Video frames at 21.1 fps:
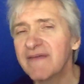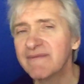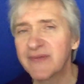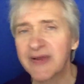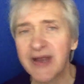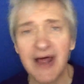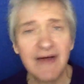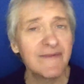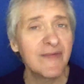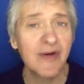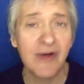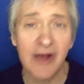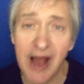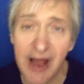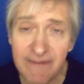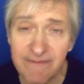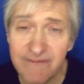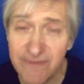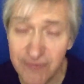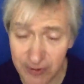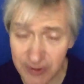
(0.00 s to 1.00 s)
but I'm I'm
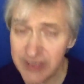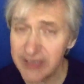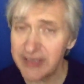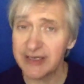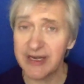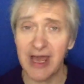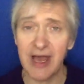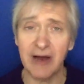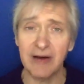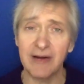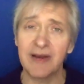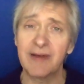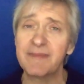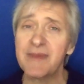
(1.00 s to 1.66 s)
free now, and I'm